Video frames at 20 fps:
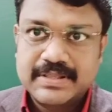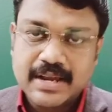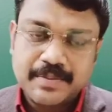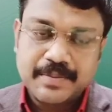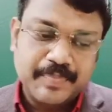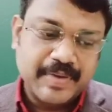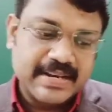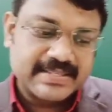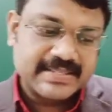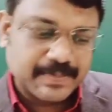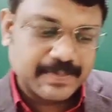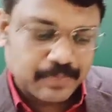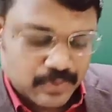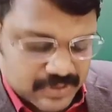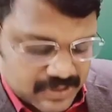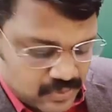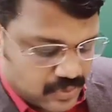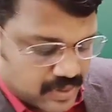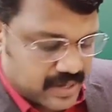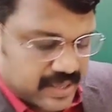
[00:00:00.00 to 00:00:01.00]
That means
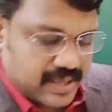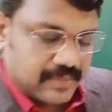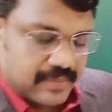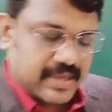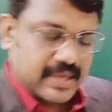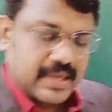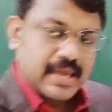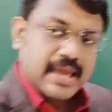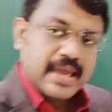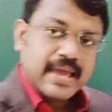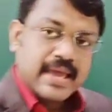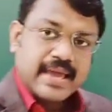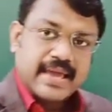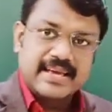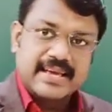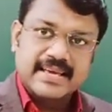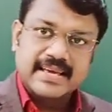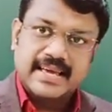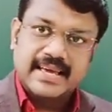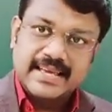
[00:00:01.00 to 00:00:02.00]
suppose you are having
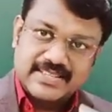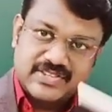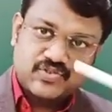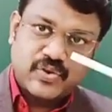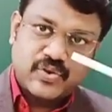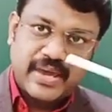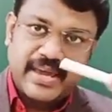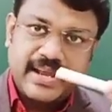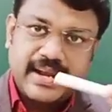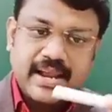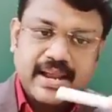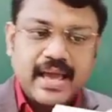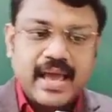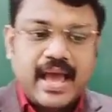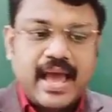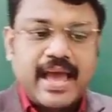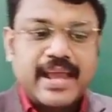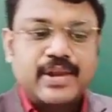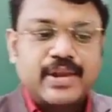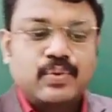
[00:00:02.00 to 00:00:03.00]
a scale
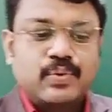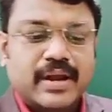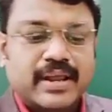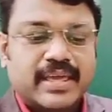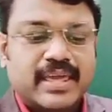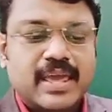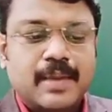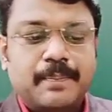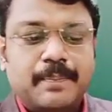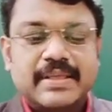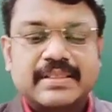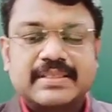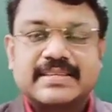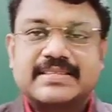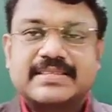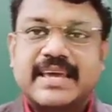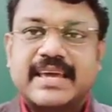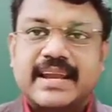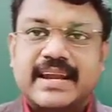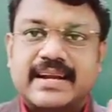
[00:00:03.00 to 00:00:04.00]
and you are keeping the
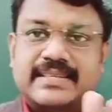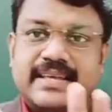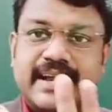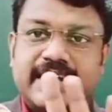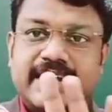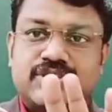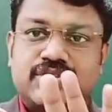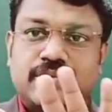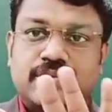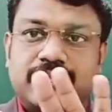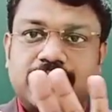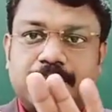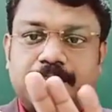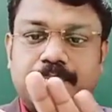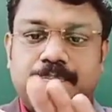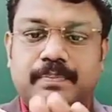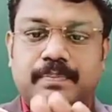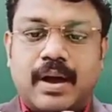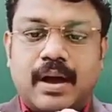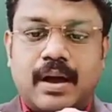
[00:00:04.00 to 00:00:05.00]
scale at the edge of
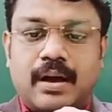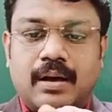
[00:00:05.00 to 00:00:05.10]
the